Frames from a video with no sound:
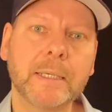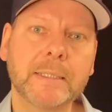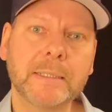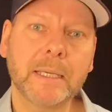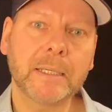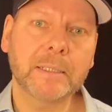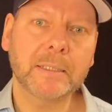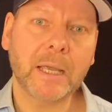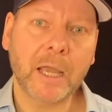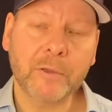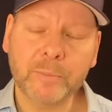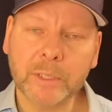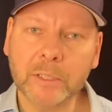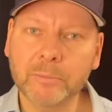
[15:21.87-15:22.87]
that
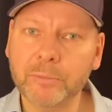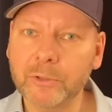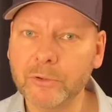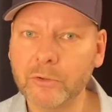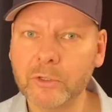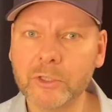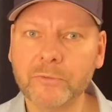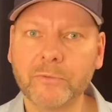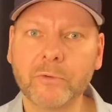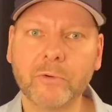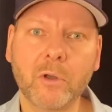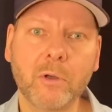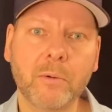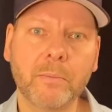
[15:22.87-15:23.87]
I've been approached
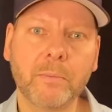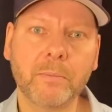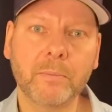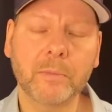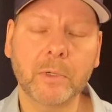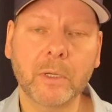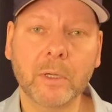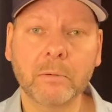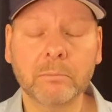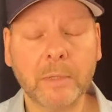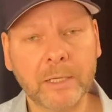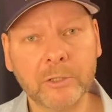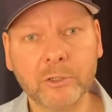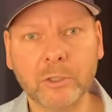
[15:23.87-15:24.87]
from
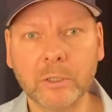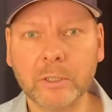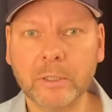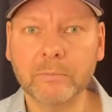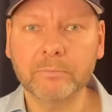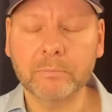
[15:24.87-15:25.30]
actually